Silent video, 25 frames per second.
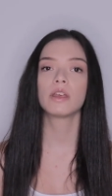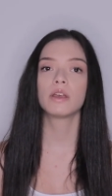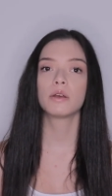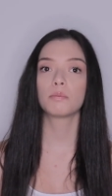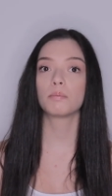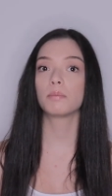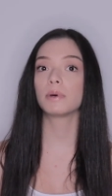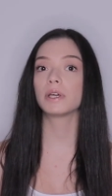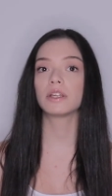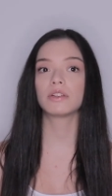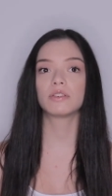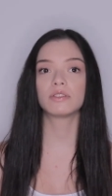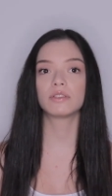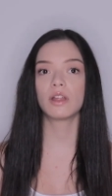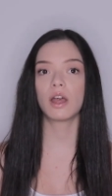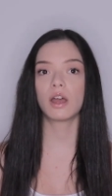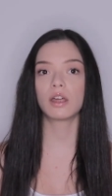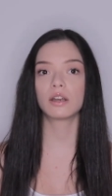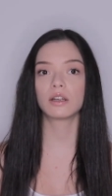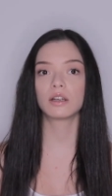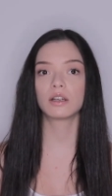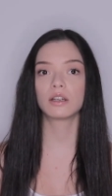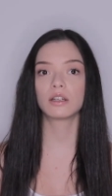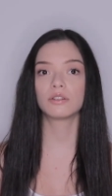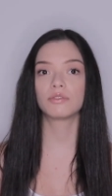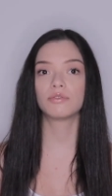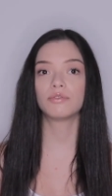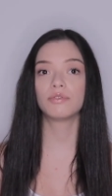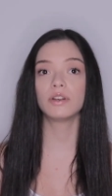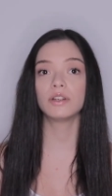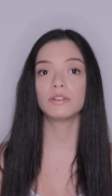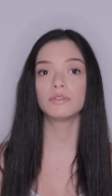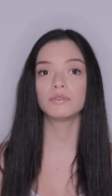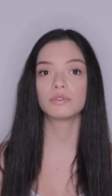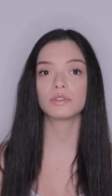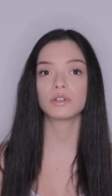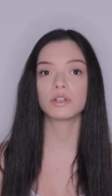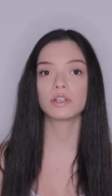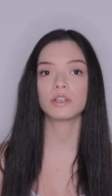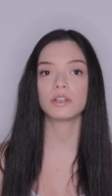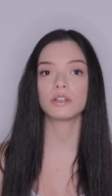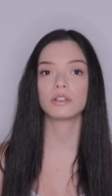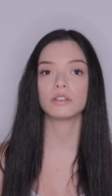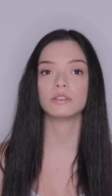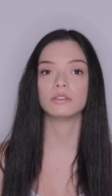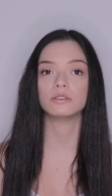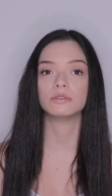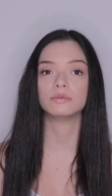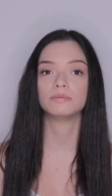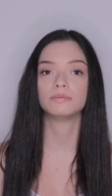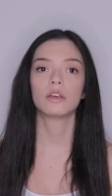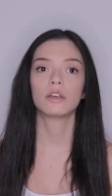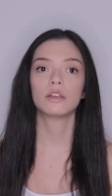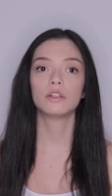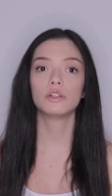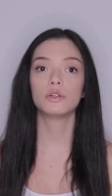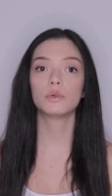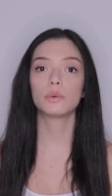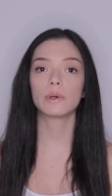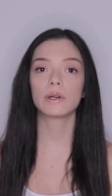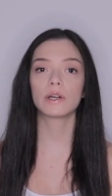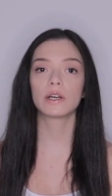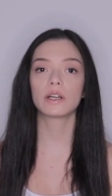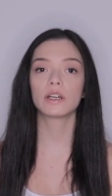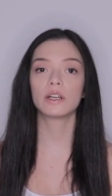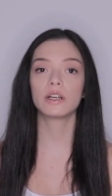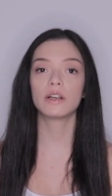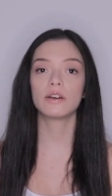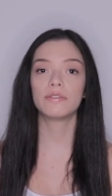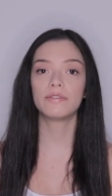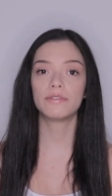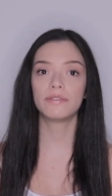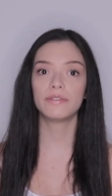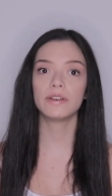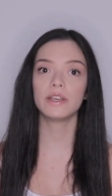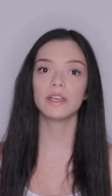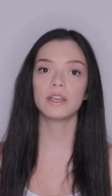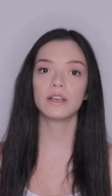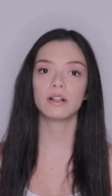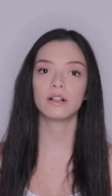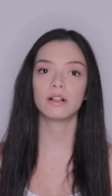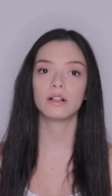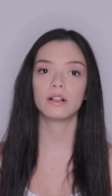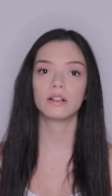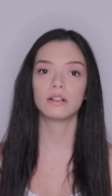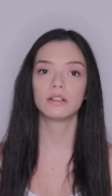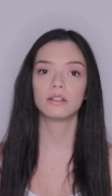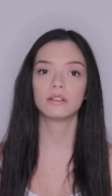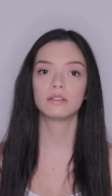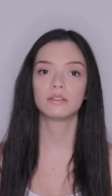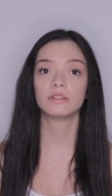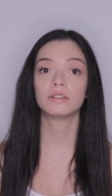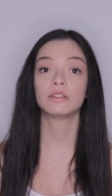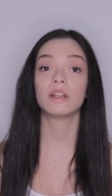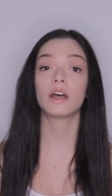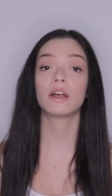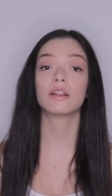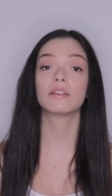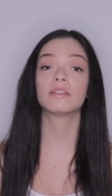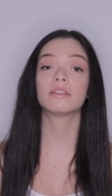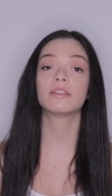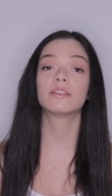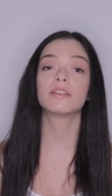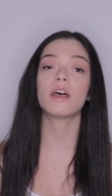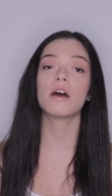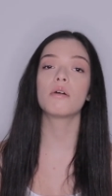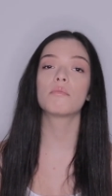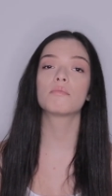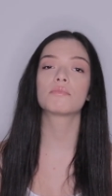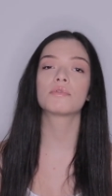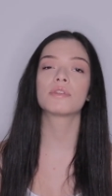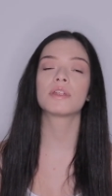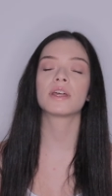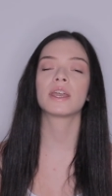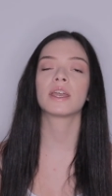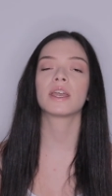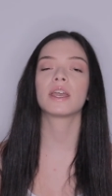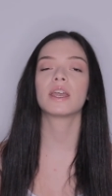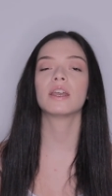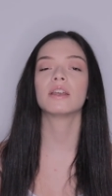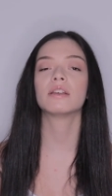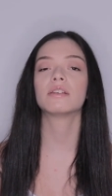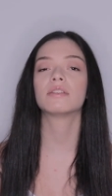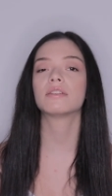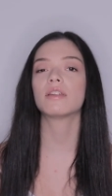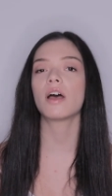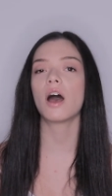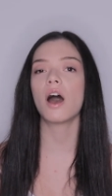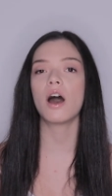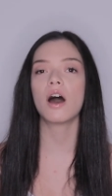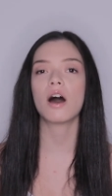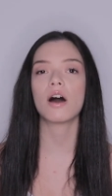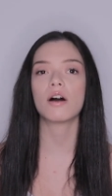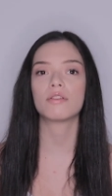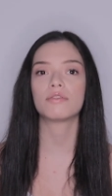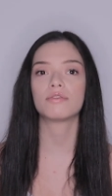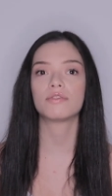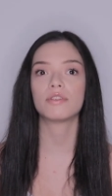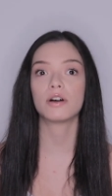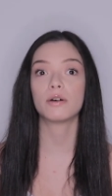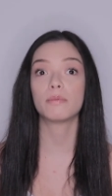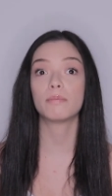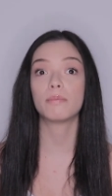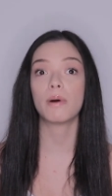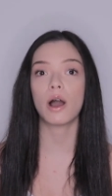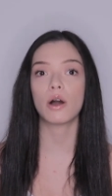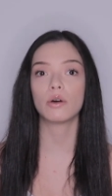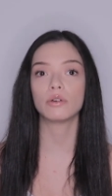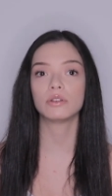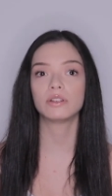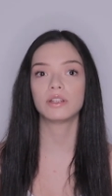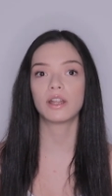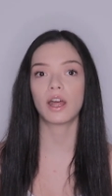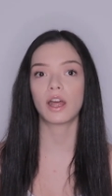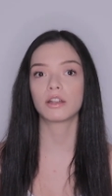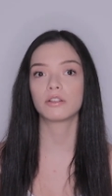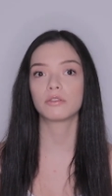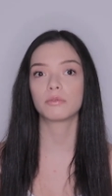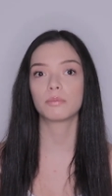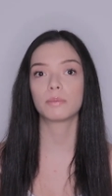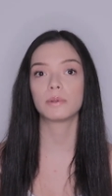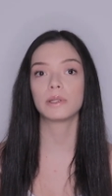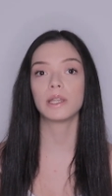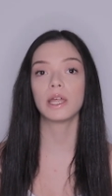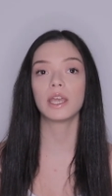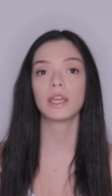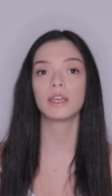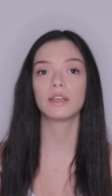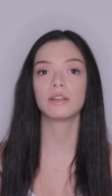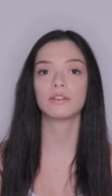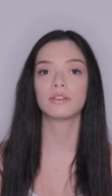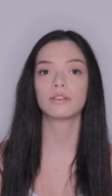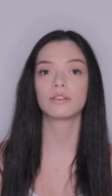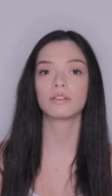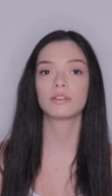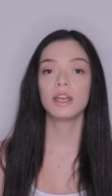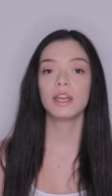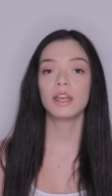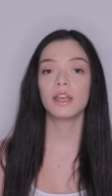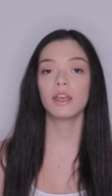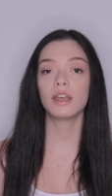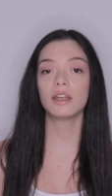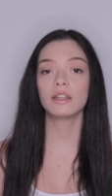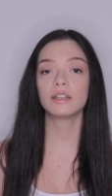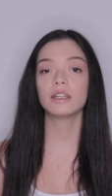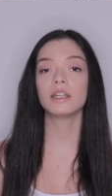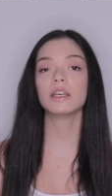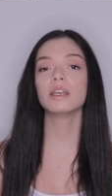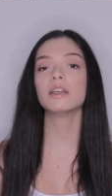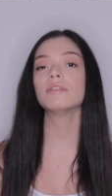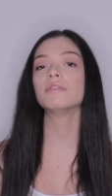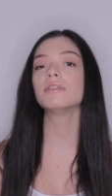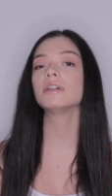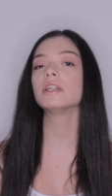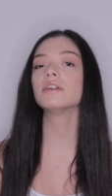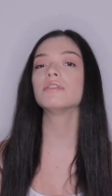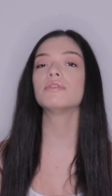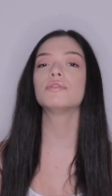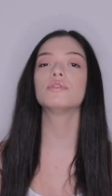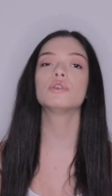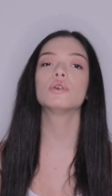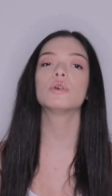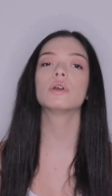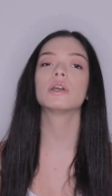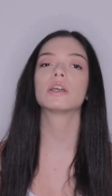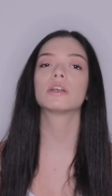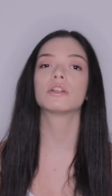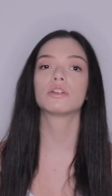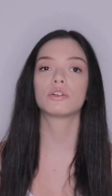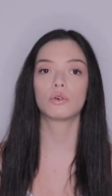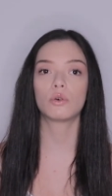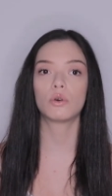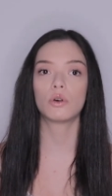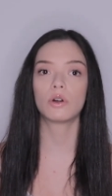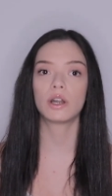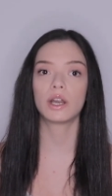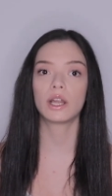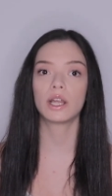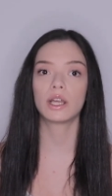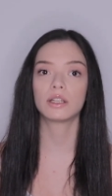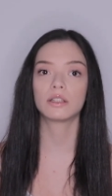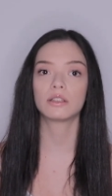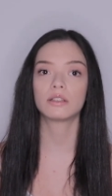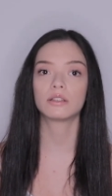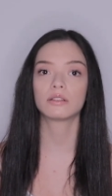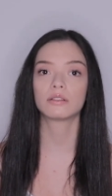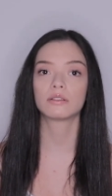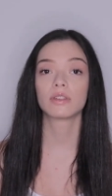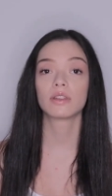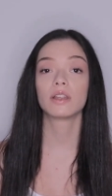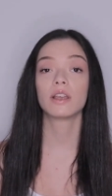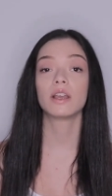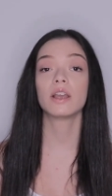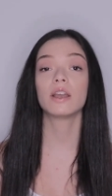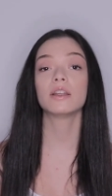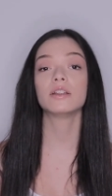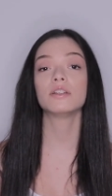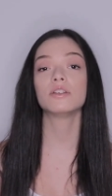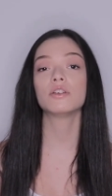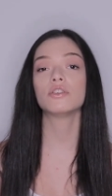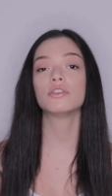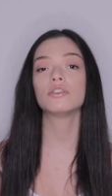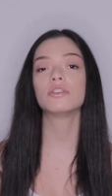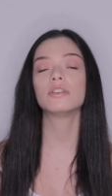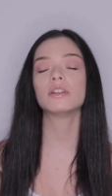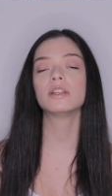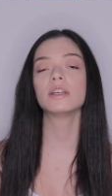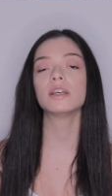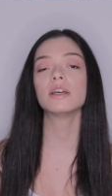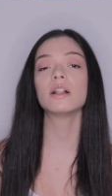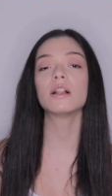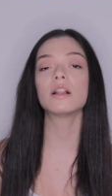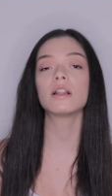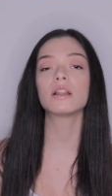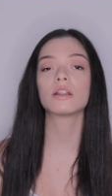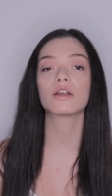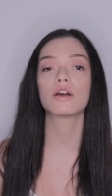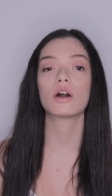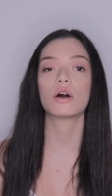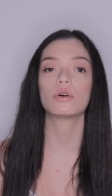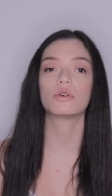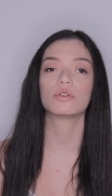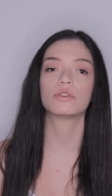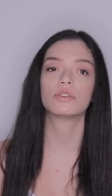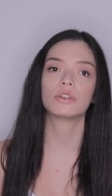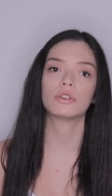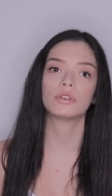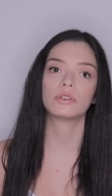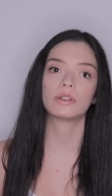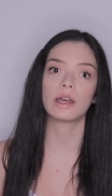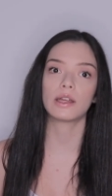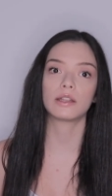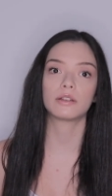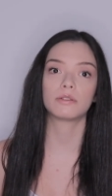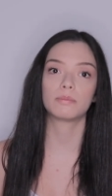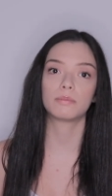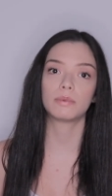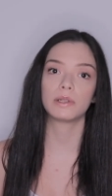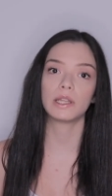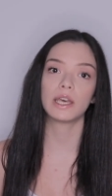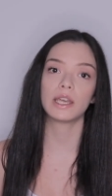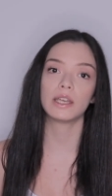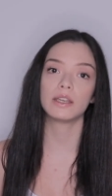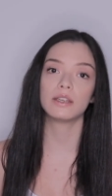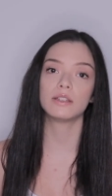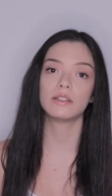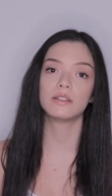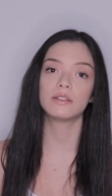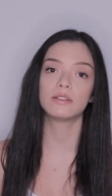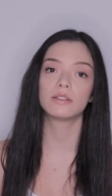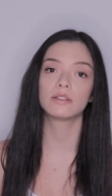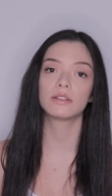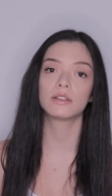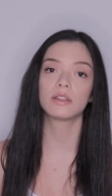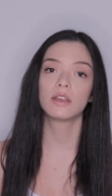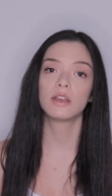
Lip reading: but it's not a good fit for you. You are gonna feel that something is off about that place. And even if you ignore it and you still go to that place,